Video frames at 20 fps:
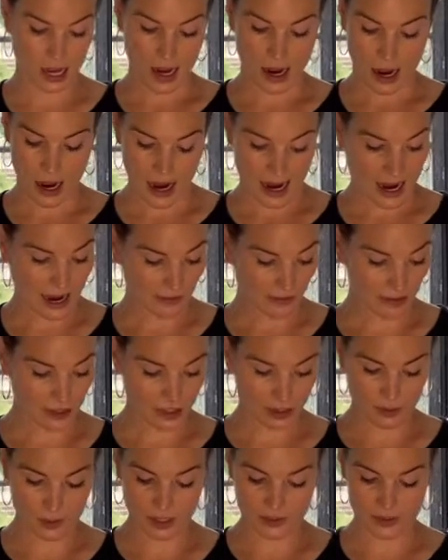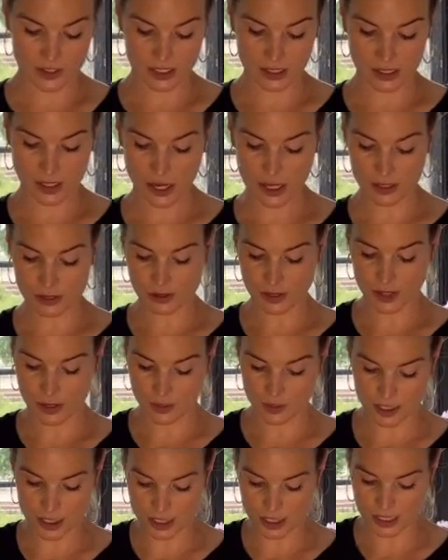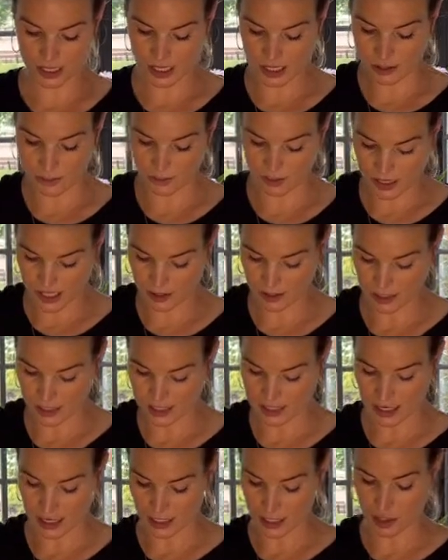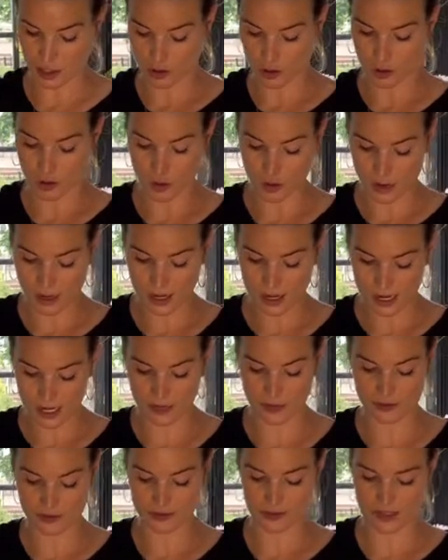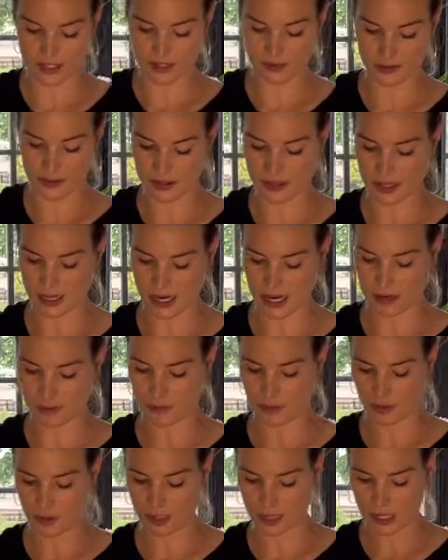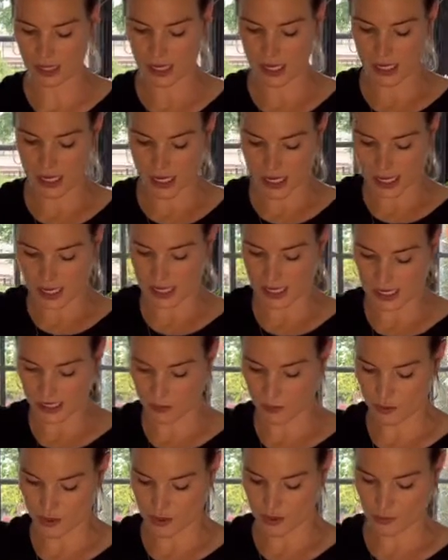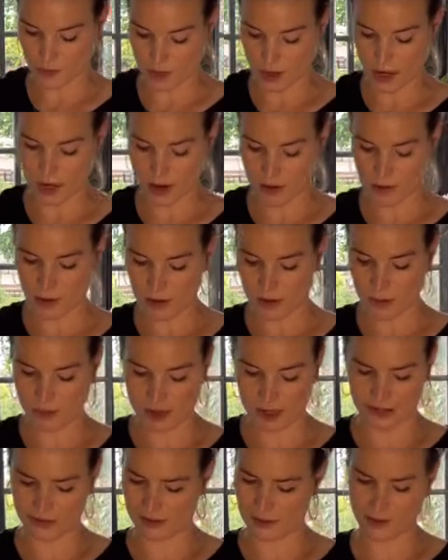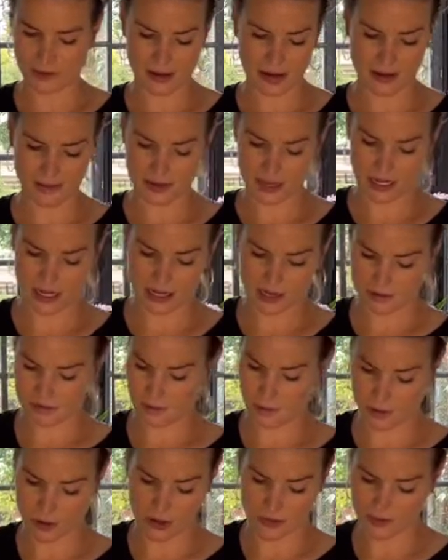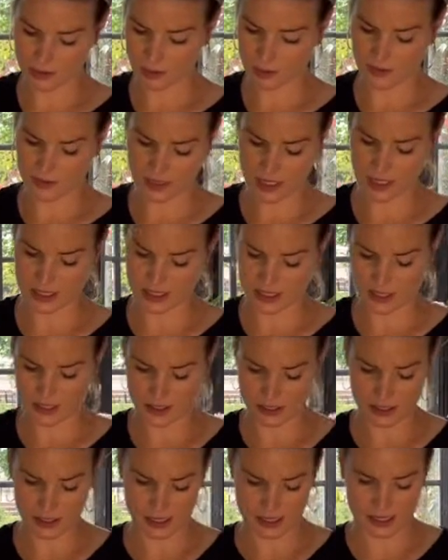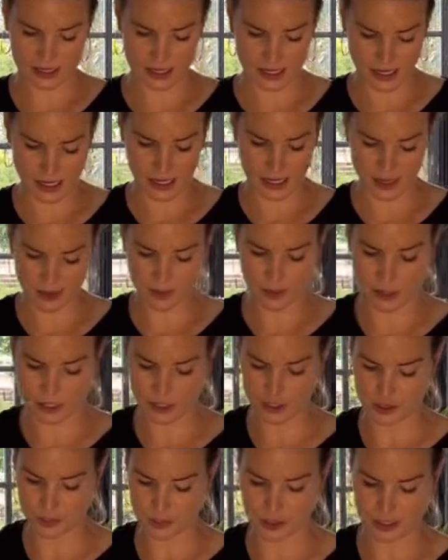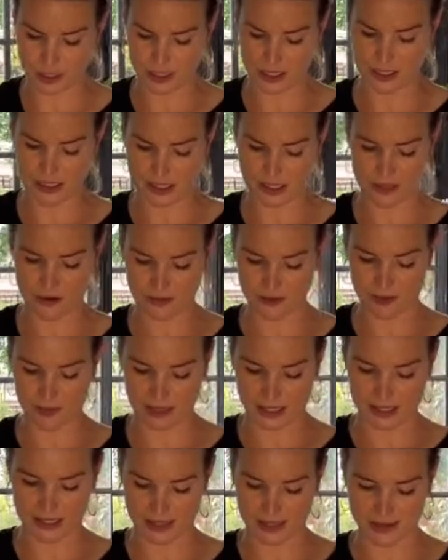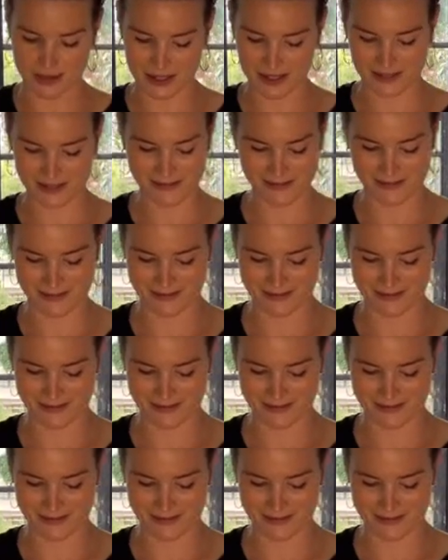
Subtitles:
I have a little bit of cilantro, which is going to reiterate that coriander flavor that I put in with the rub, but if you don't have any, or if you have kids that are going to say, hey, why did you put green stuff on my salmon?